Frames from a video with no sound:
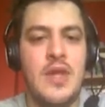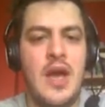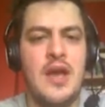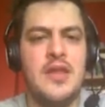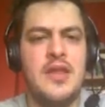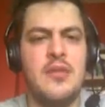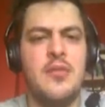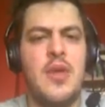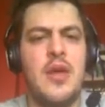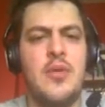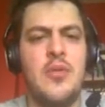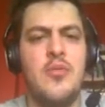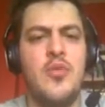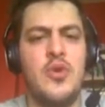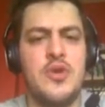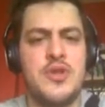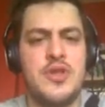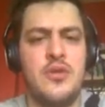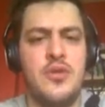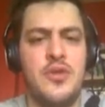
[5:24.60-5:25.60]
I think maybe
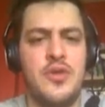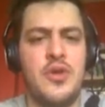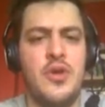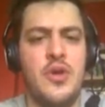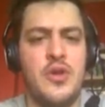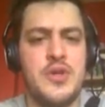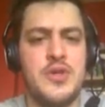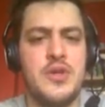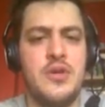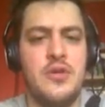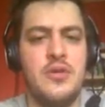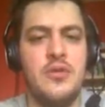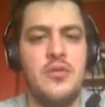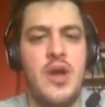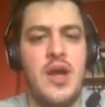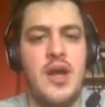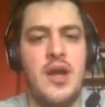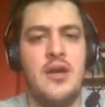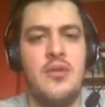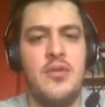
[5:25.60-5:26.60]
more so on the console.
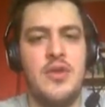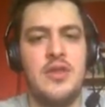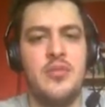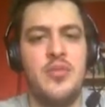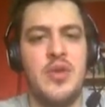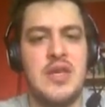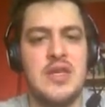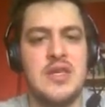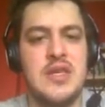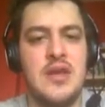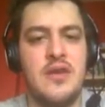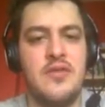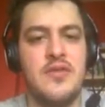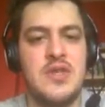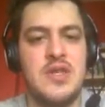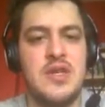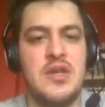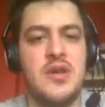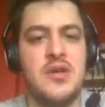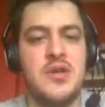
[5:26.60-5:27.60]
Uh, with the PC,
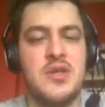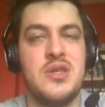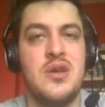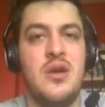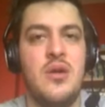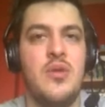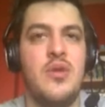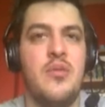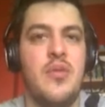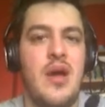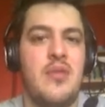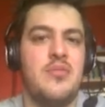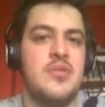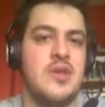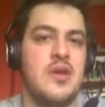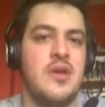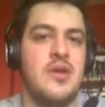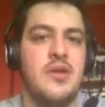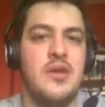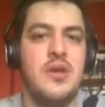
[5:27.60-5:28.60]
obviously, you don't start with a map,
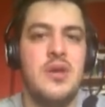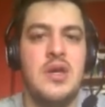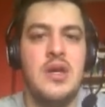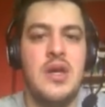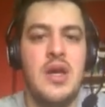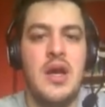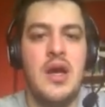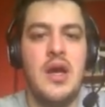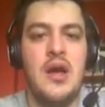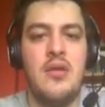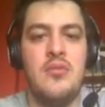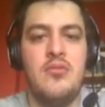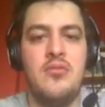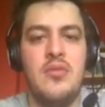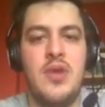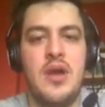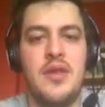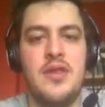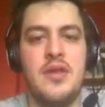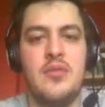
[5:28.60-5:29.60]
so
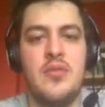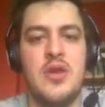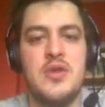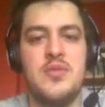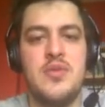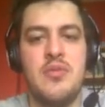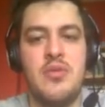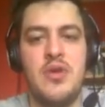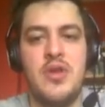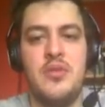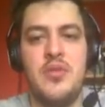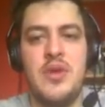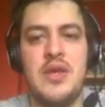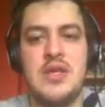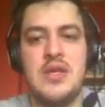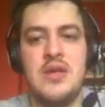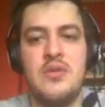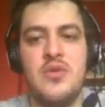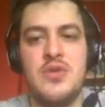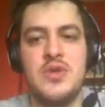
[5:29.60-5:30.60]
um, I think most people on the
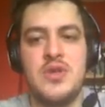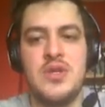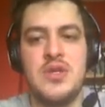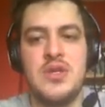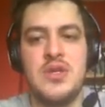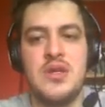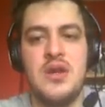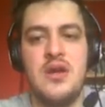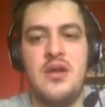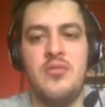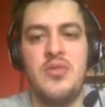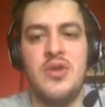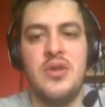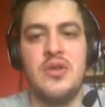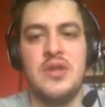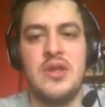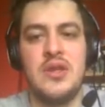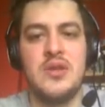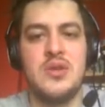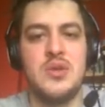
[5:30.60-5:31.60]
PC will just start
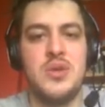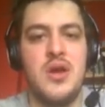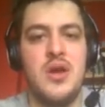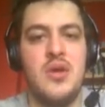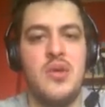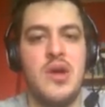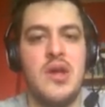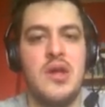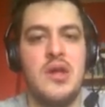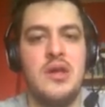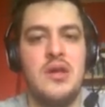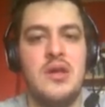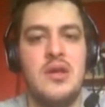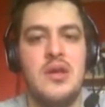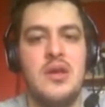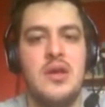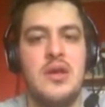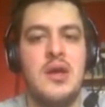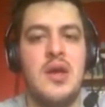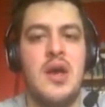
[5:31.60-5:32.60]
building straight away.
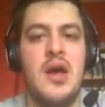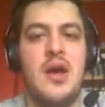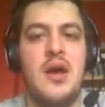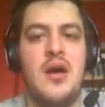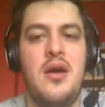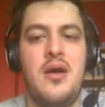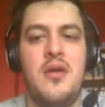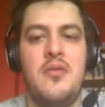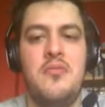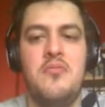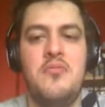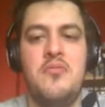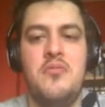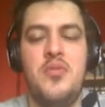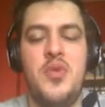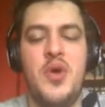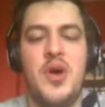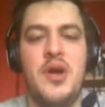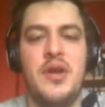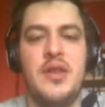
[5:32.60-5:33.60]
Um,
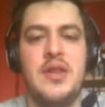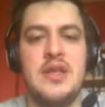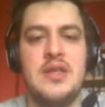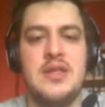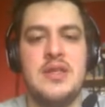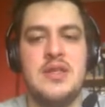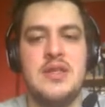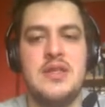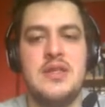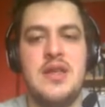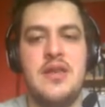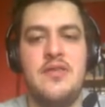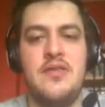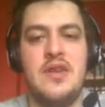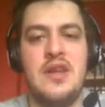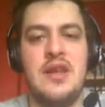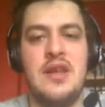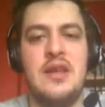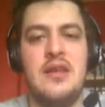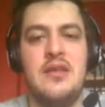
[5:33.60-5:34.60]
but this is
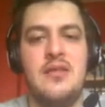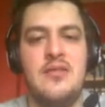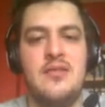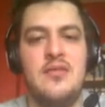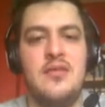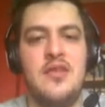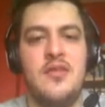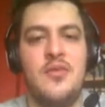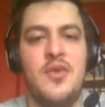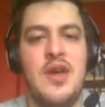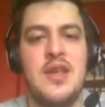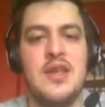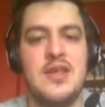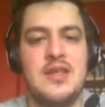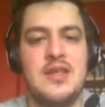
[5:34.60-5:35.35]
definitely the way it